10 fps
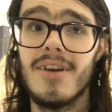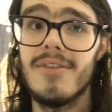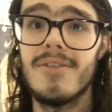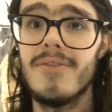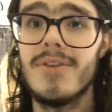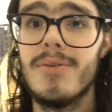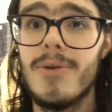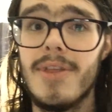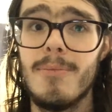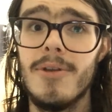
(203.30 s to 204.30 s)
I don't even know
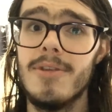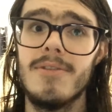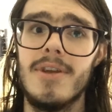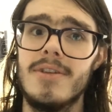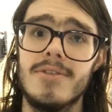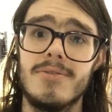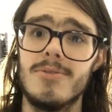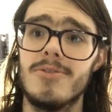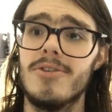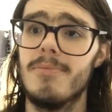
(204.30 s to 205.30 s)
why they bother saying don't call
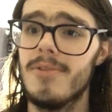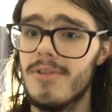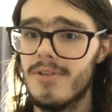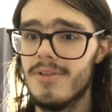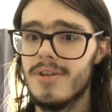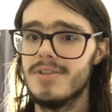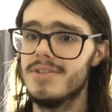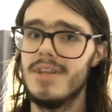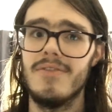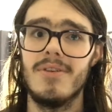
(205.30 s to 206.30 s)
the cops. It
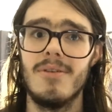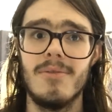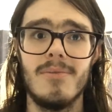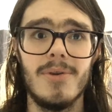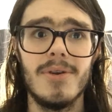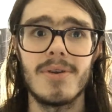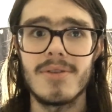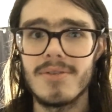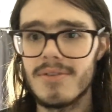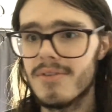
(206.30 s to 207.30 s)
just never
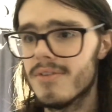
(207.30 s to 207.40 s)
works.